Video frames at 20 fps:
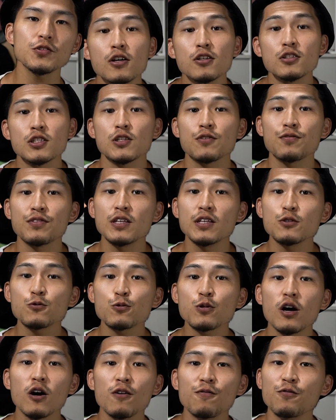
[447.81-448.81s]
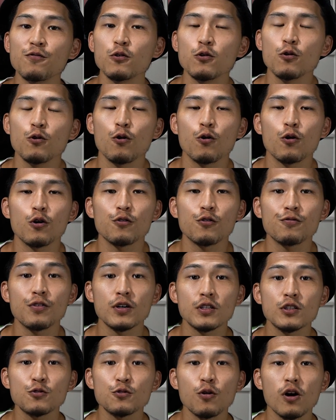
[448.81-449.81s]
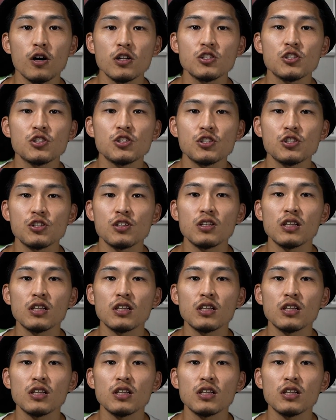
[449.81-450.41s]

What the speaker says: So if these were helpful or fun to watch,